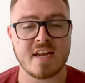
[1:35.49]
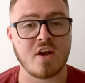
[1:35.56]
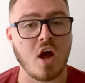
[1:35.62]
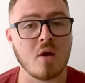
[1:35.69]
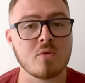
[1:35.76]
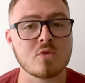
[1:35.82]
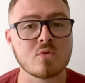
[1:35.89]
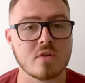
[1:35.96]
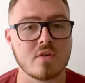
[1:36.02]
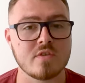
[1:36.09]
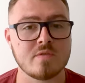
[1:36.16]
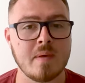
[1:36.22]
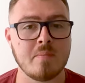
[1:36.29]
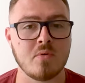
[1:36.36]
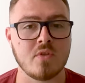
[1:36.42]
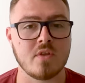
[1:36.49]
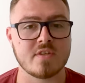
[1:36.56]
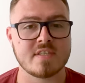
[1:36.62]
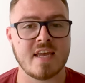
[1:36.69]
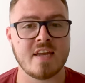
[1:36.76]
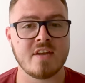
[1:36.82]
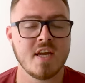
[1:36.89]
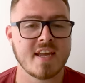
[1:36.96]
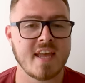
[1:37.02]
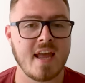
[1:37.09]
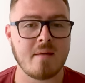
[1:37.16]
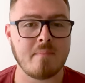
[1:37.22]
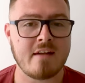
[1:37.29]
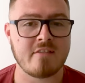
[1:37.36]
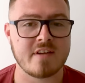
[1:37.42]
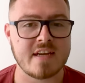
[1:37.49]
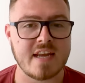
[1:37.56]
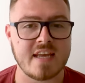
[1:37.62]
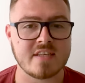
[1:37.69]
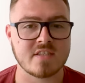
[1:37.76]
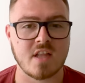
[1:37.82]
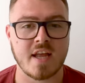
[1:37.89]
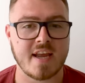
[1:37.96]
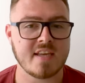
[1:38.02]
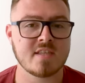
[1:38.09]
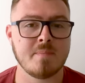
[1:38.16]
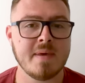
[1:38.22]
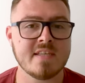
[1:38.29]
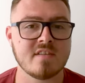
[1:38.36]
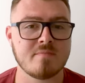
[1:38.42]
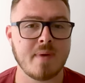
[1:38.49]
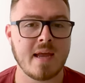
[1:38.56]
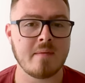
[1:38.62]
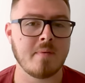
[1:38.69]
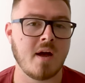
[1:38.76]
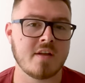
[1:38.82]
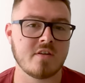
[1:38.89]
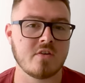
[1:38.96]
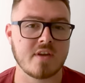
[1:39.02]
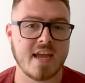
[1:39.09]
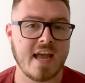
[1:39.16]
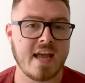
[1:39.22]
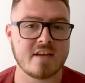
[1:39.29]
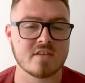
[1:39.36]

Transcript: And I was one of those people that said getting married is like, it's a piece of paper. I don't care.